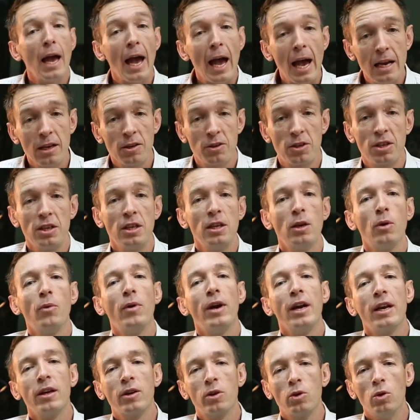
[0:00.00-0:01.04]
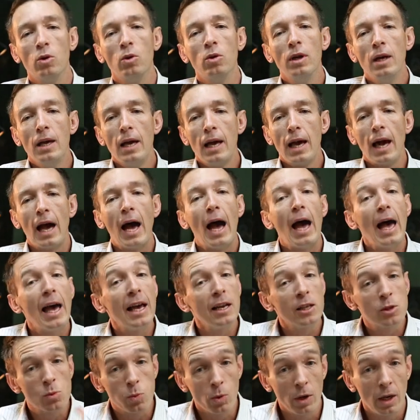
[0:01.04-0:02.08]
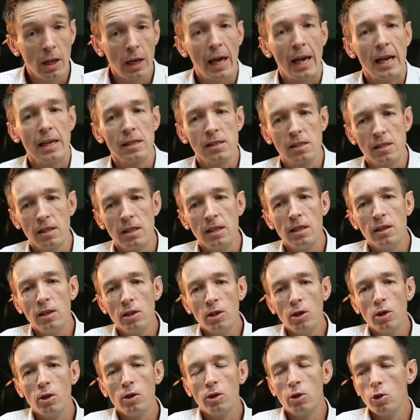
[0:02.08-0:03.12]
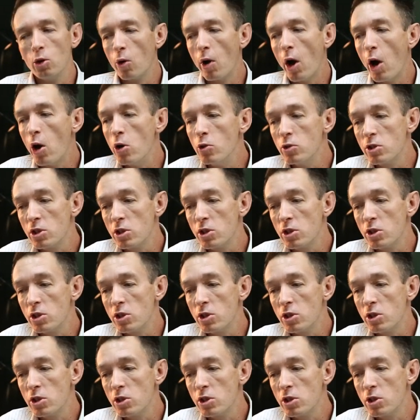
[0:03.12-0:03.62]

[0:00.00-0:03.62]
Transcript: and theoretical, and as well as your own